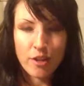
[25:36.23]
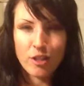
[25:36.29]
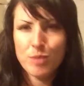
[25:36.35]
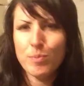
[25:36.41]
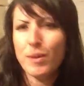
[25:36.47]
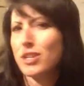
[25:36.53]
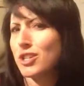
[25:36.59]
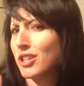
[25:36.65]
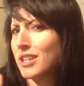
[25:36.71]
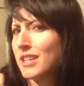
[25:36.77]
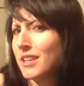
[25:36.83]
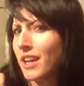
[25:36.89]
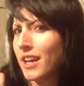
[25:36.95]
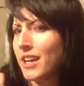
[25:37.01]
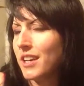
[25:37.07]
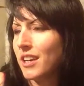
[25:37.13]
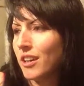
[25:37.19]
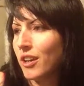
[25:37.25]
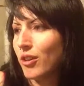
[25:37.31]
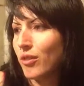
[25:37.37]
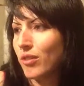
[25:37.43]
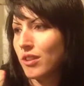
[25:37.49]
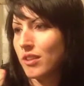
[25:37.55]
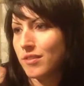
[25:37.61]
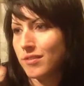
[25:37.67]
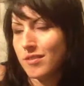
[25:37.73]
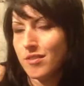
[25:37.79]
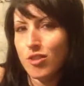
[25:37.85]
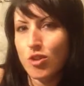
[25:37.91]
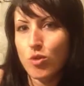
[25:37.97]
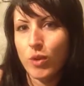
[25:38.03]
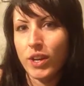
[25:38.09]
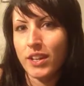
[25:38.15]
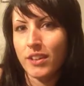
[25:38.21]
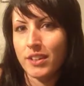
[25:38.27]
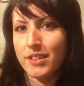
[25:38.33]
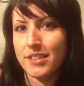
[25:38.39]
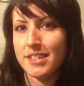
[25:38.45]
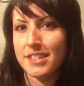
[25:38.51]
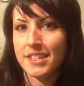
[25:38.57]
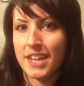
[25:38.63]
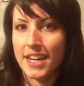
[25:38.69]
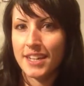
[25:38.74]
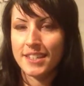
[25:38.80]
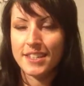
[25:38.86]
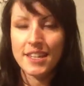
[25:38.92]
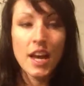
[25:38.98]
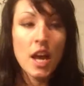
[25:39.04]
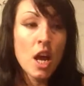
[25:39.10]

especially in, like, you know, the New England states,